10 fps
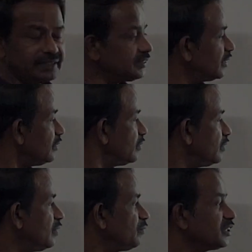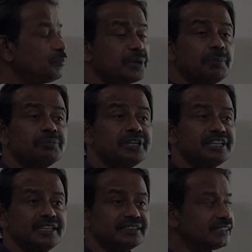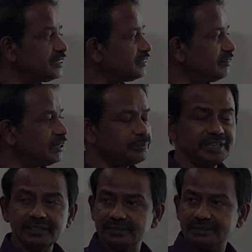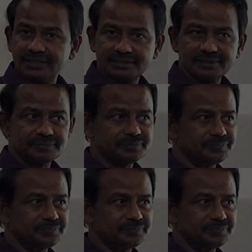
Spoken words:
answer for the probability density is given by this.